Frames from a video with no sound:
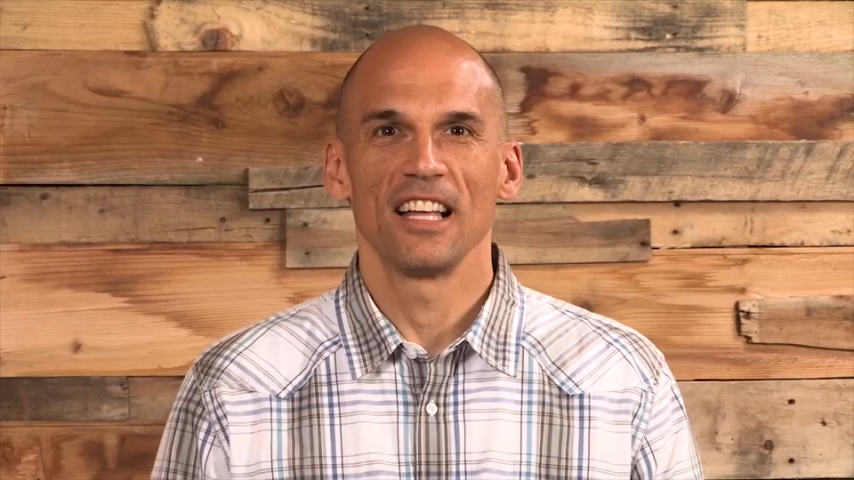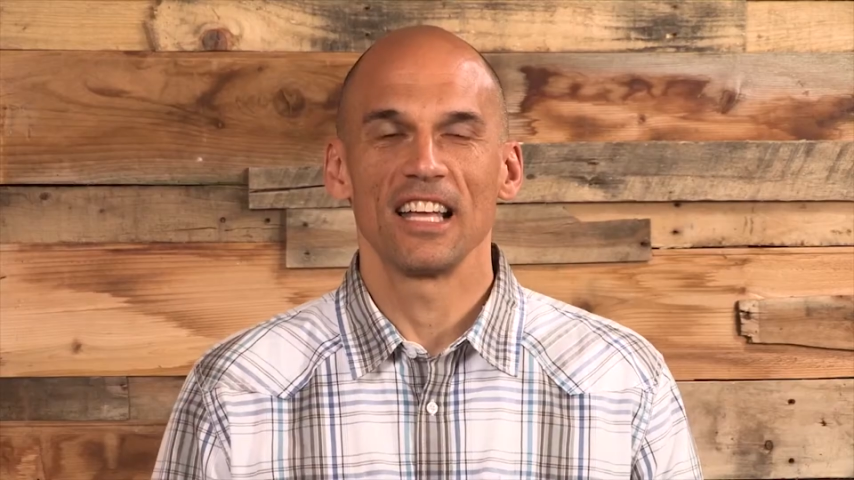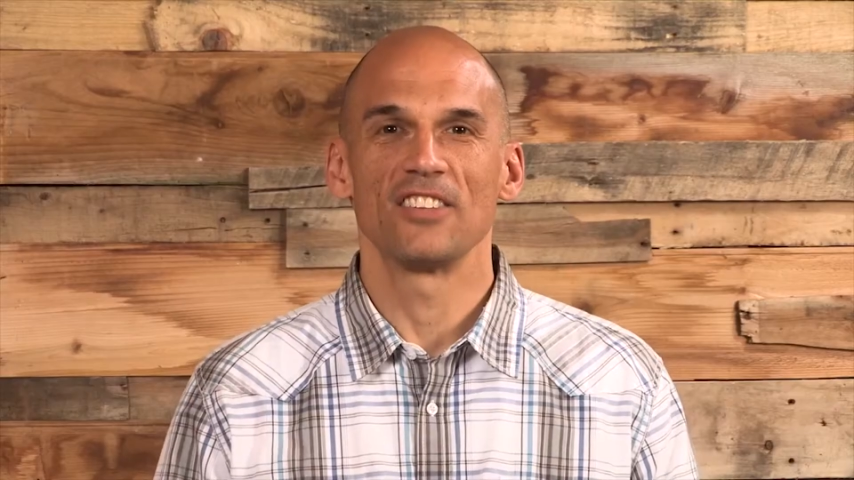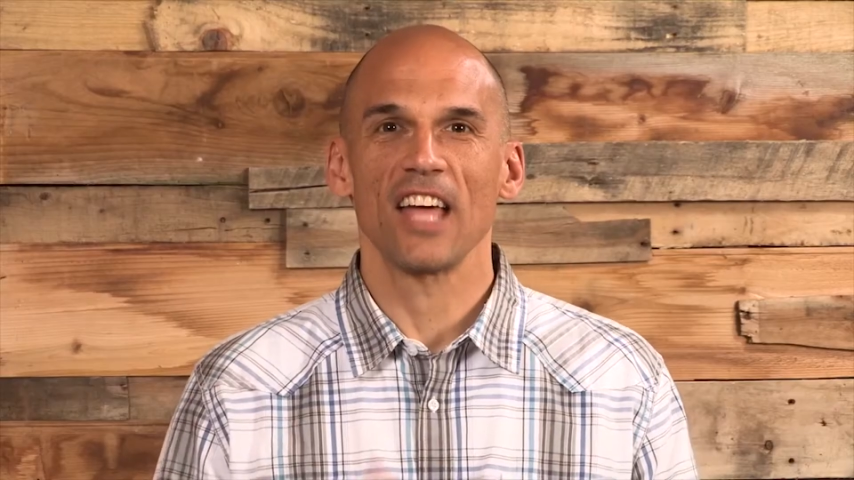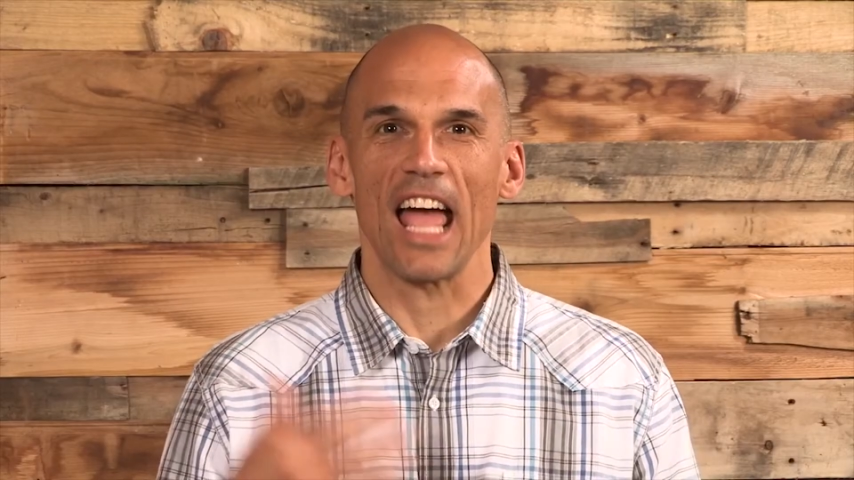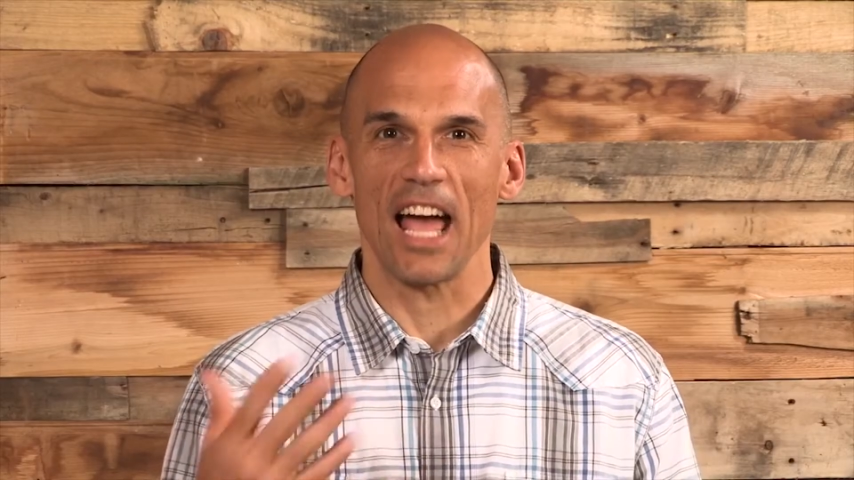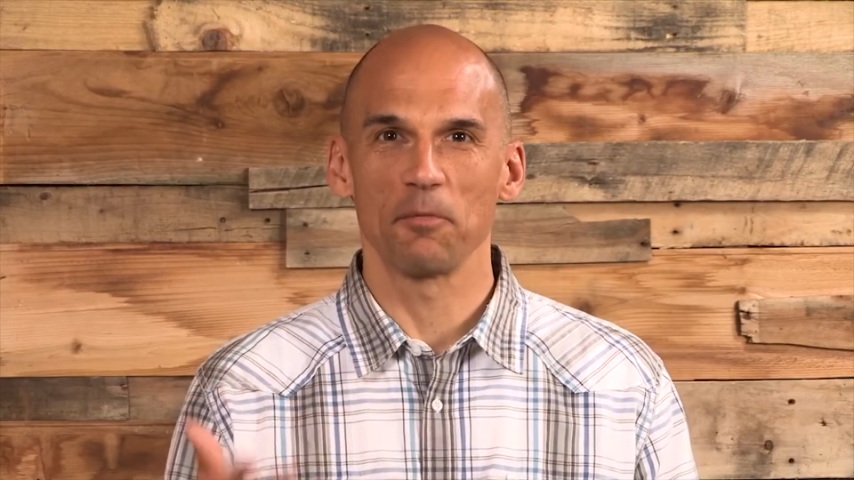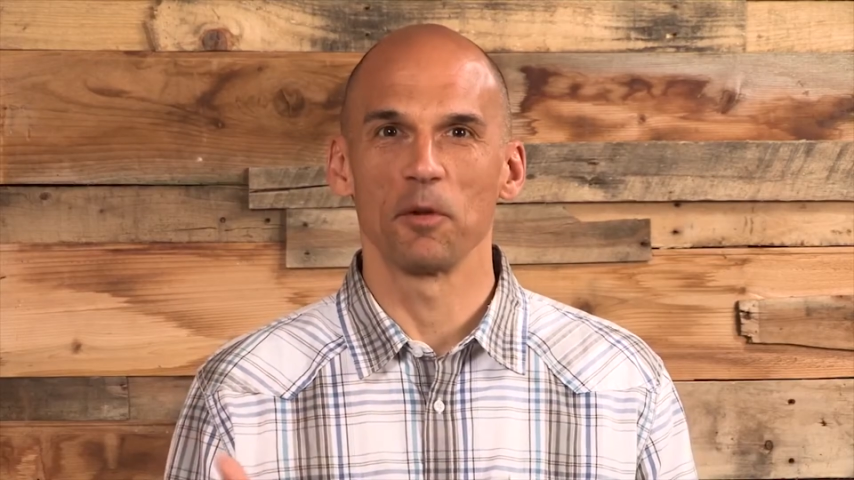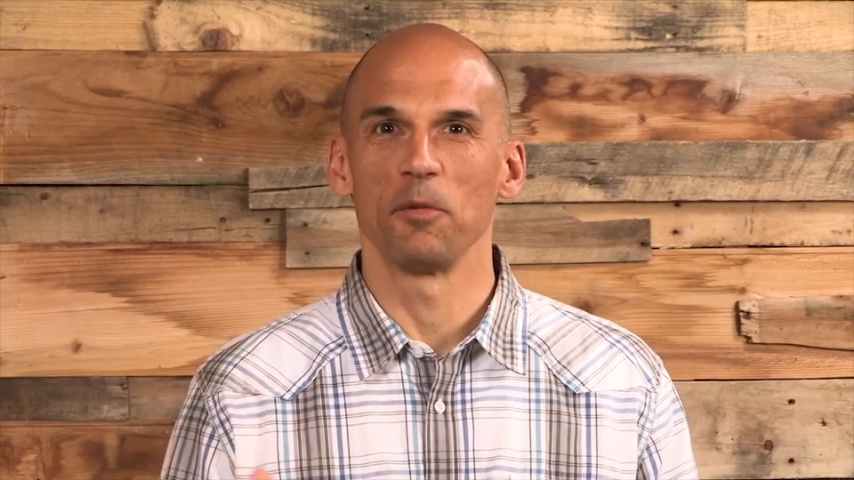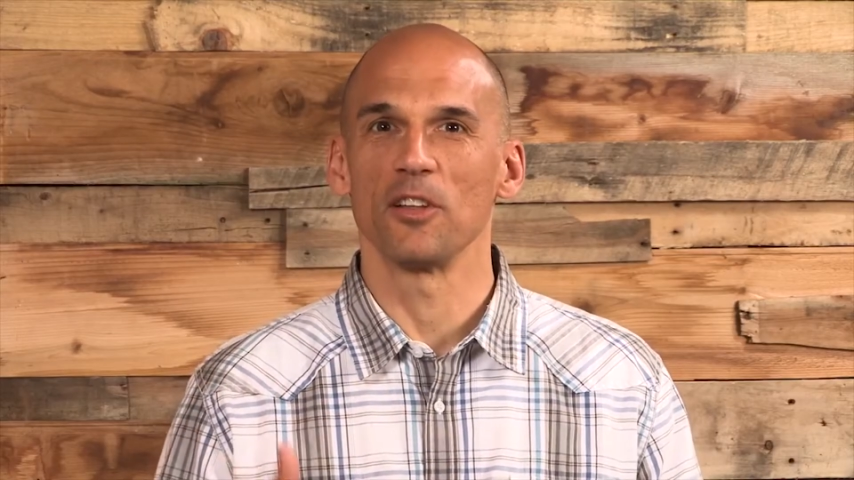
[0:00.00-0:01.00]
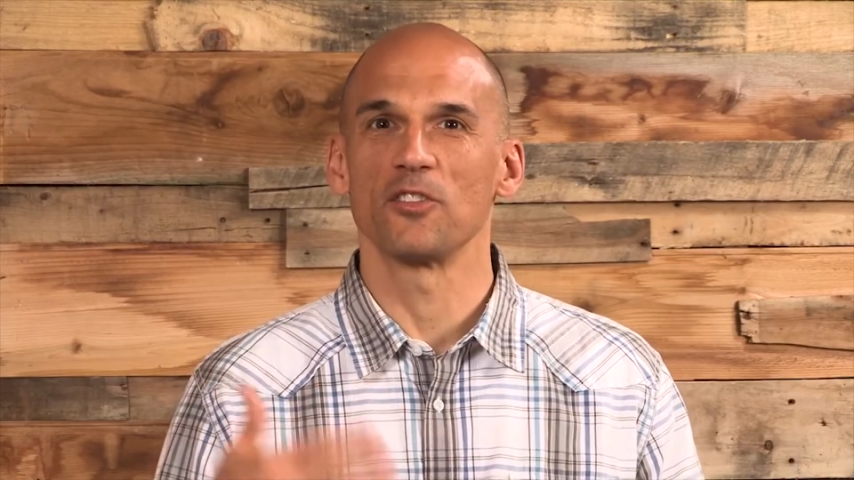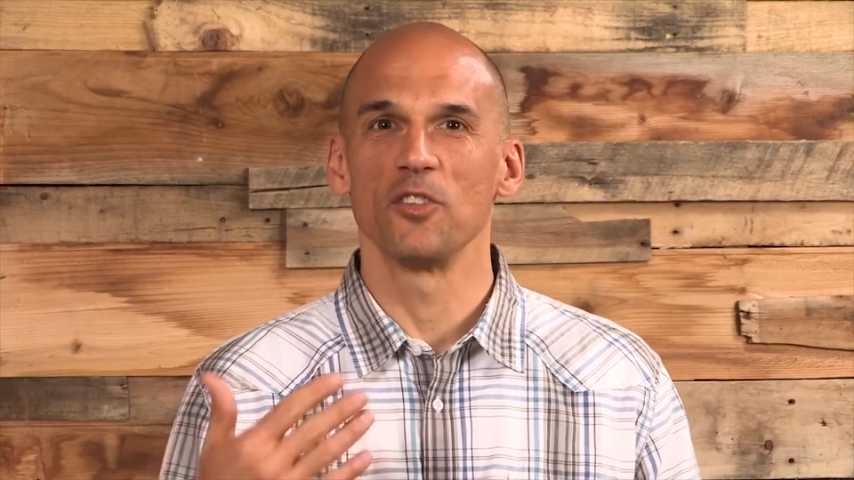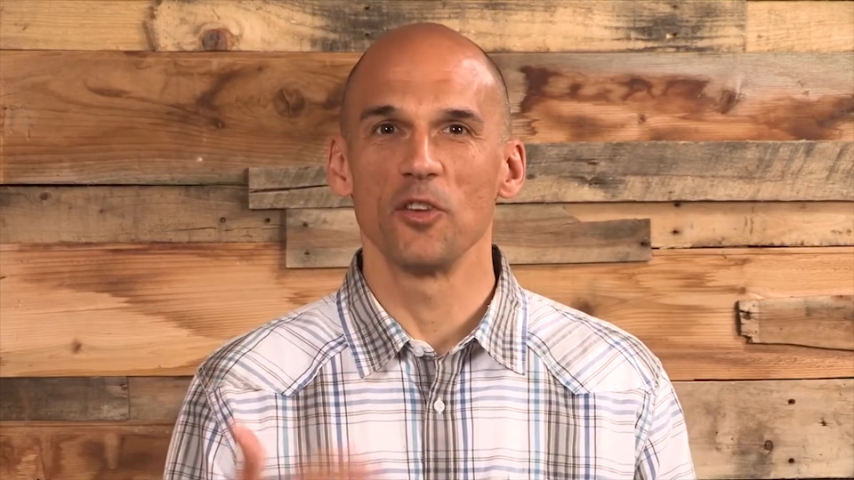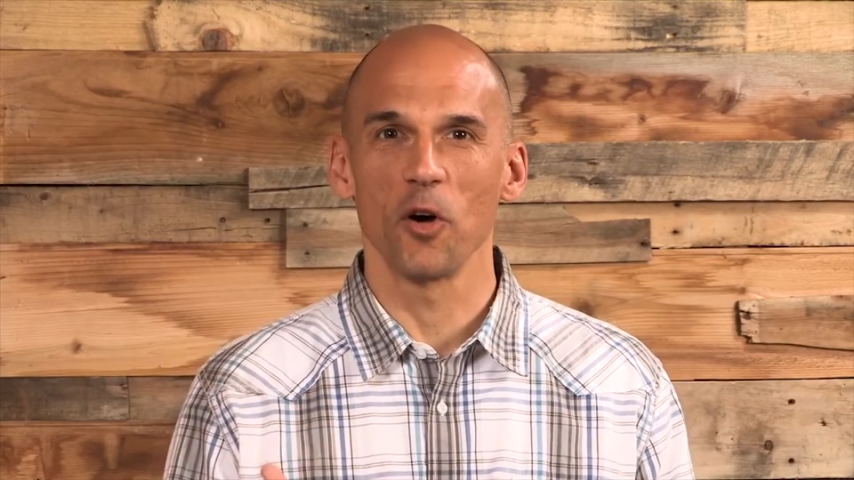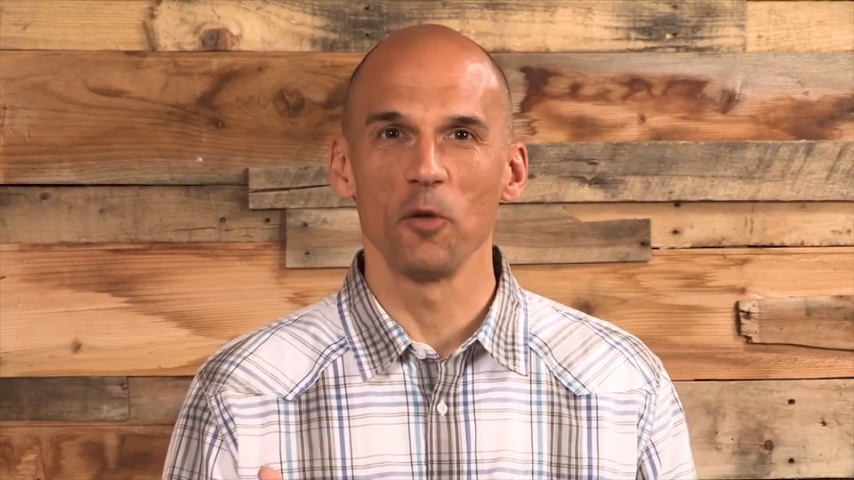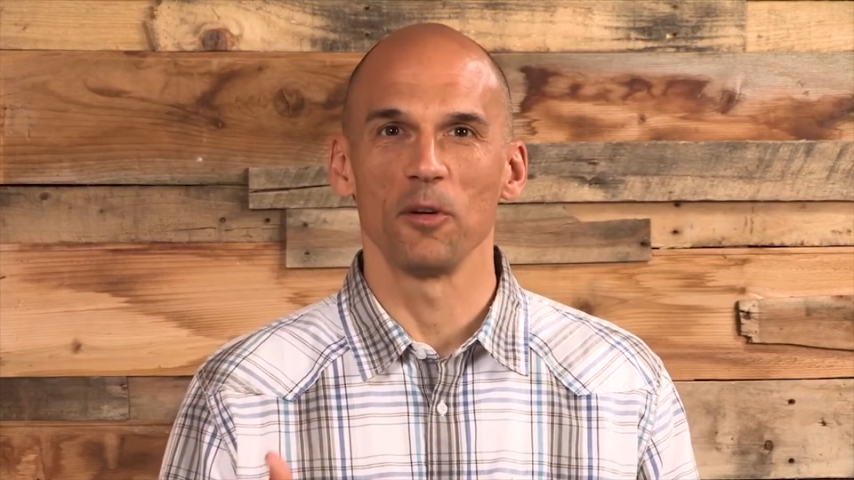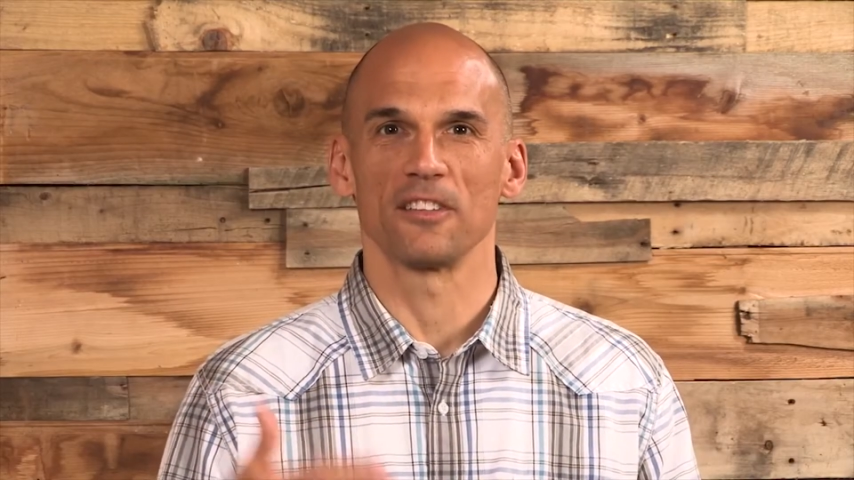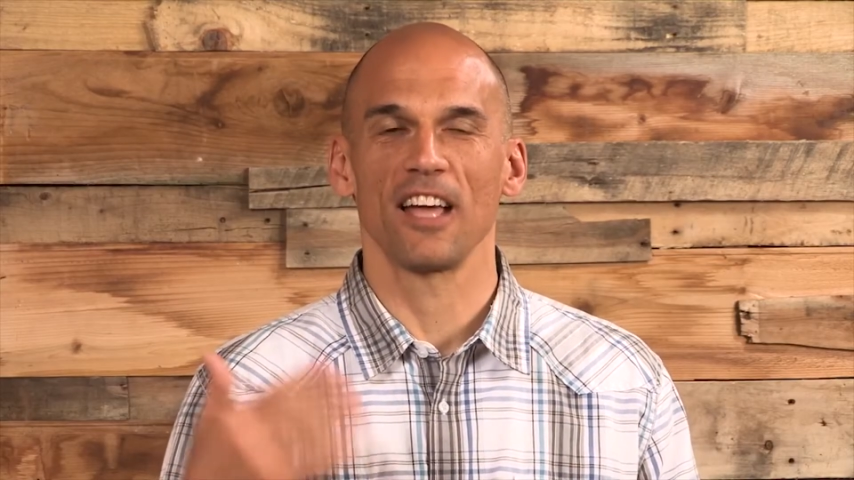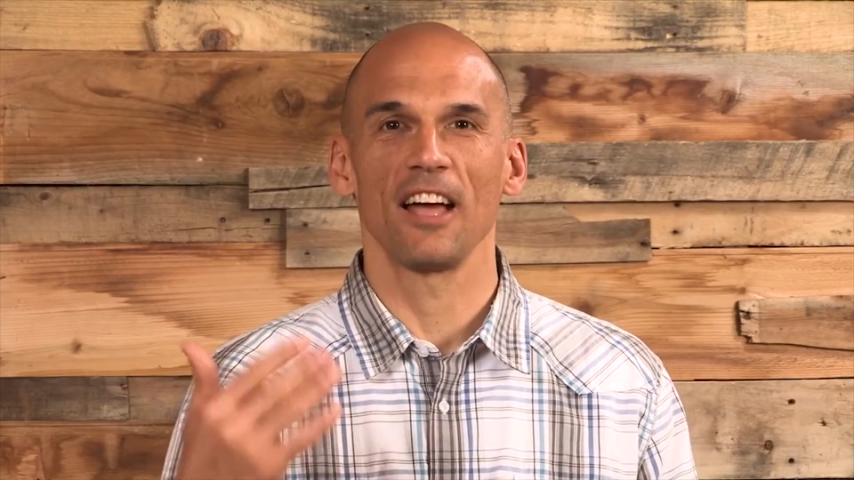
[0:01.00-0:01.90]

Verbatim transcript: It's admirable, it's noble to